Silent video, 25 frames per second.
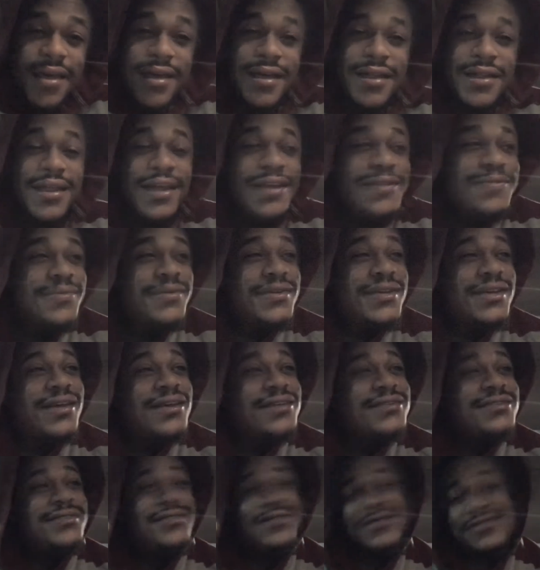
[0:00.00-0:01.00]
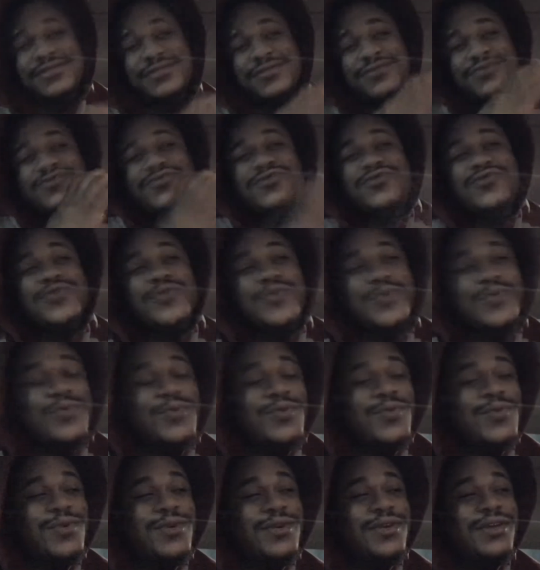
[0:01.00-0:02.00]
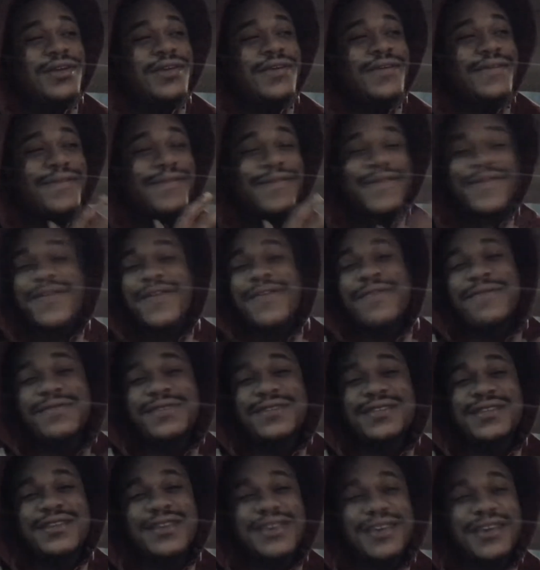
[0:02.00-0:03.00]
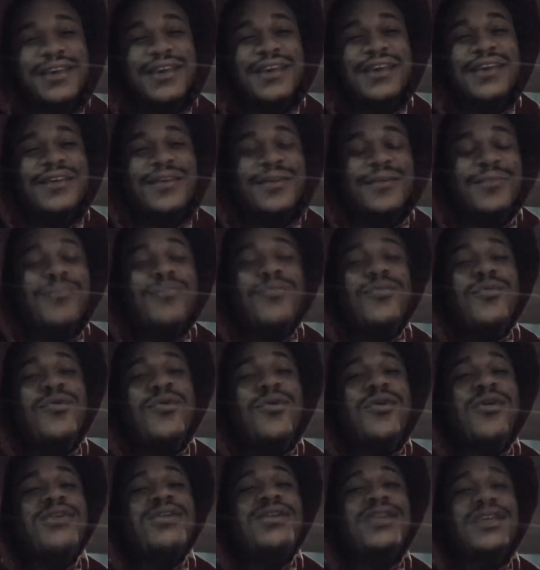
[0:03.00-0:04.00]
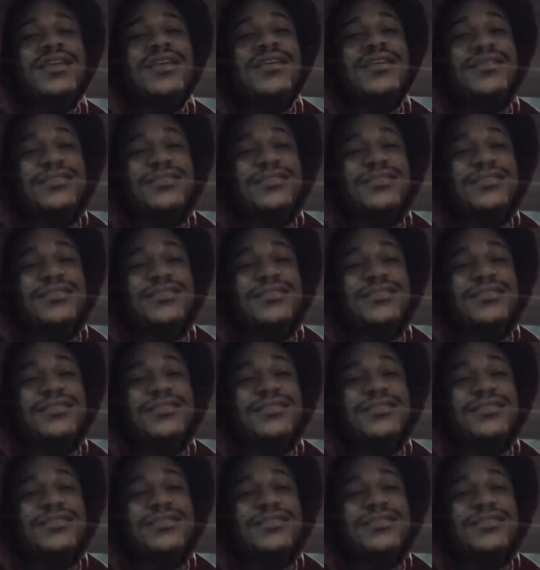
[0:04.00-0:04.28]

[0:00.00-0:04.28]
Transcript: That's because it's 2.15 in the morning.